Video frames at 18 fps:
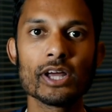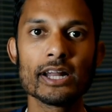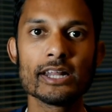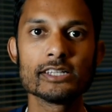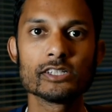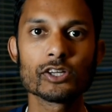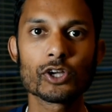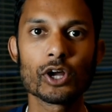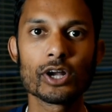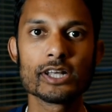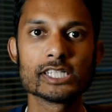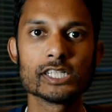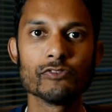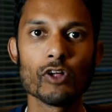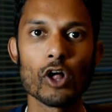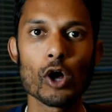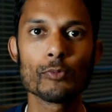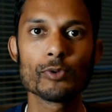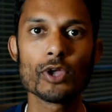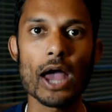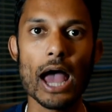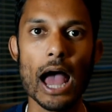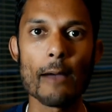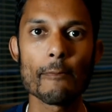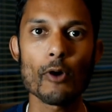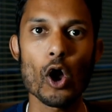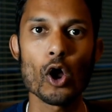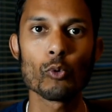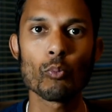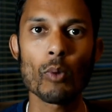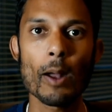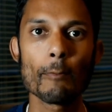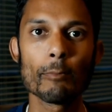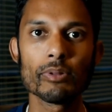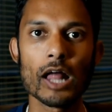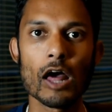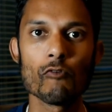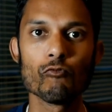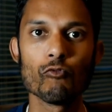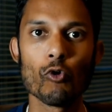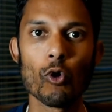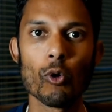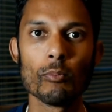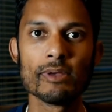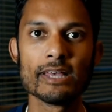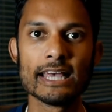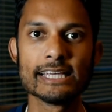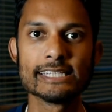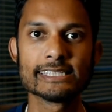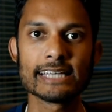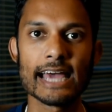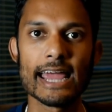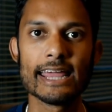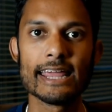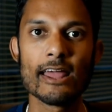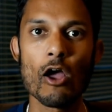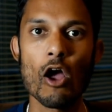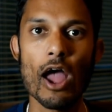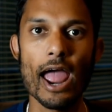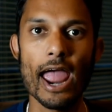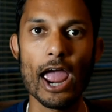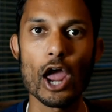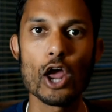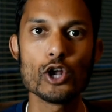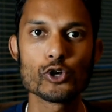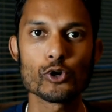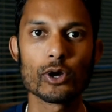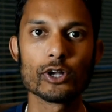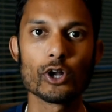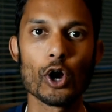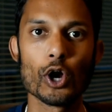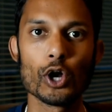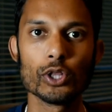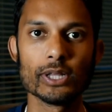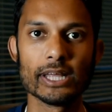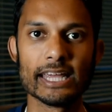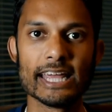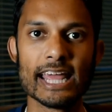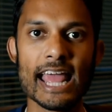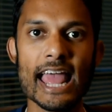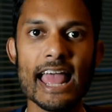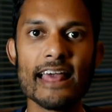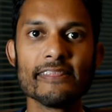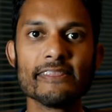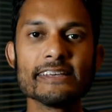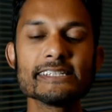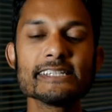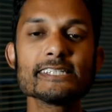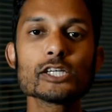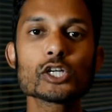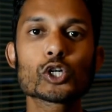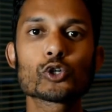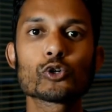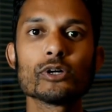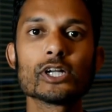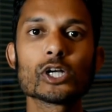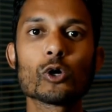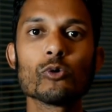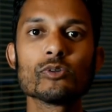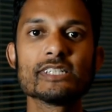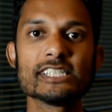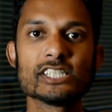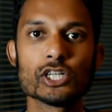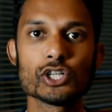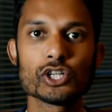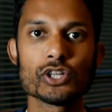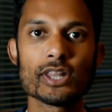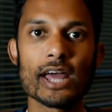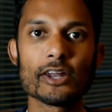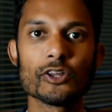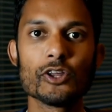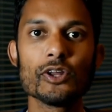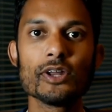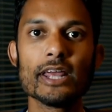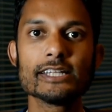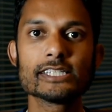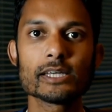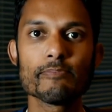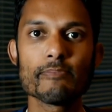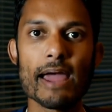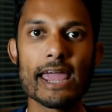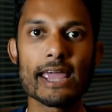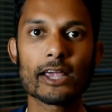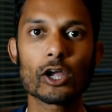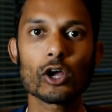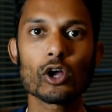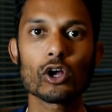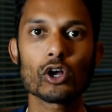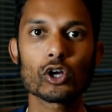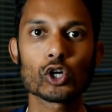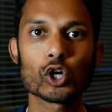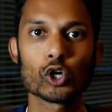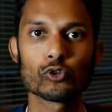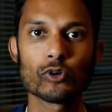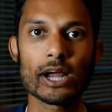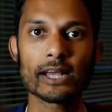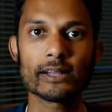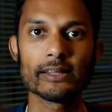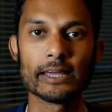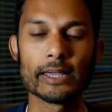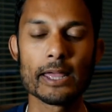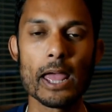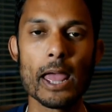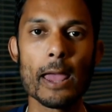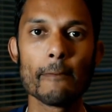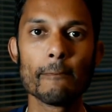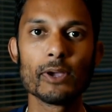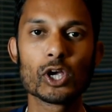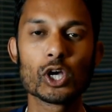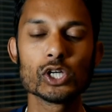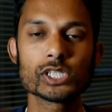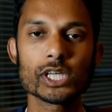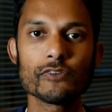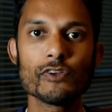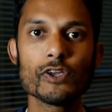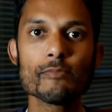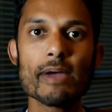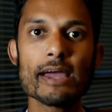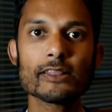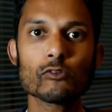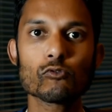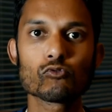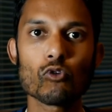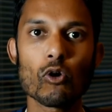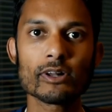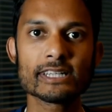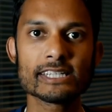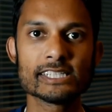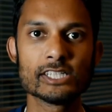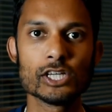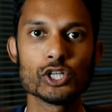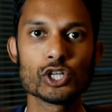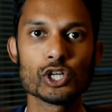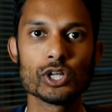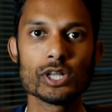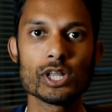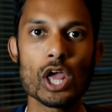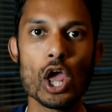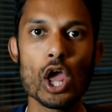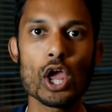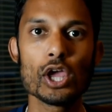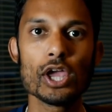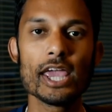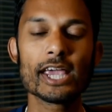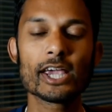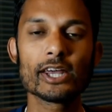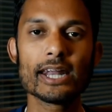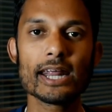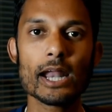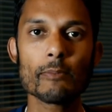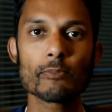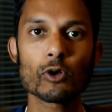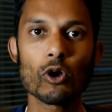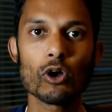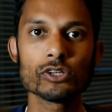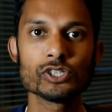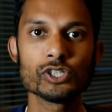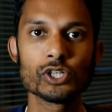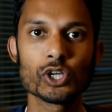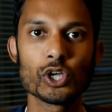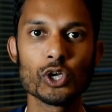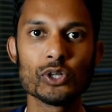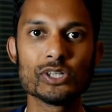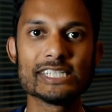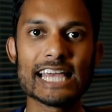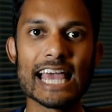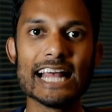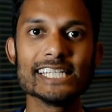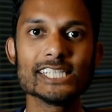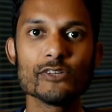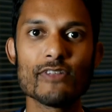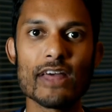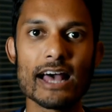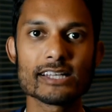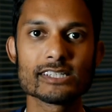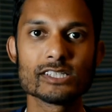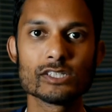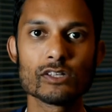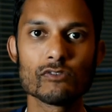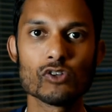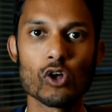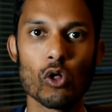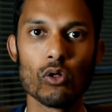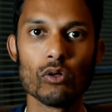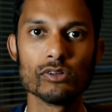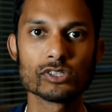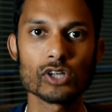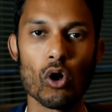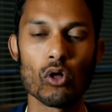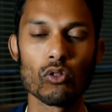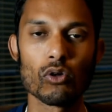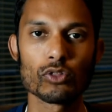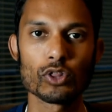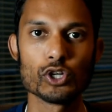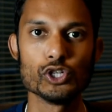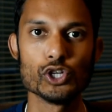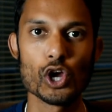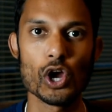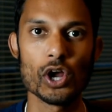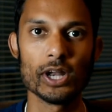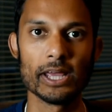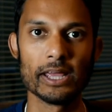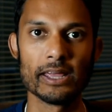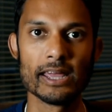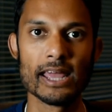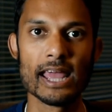going to develop your app on one platform, say Android only. This is a critical decision that you need to make correctly, because if you make the wrong decision, it can end up costing you tens of thousands of dollars along the journey.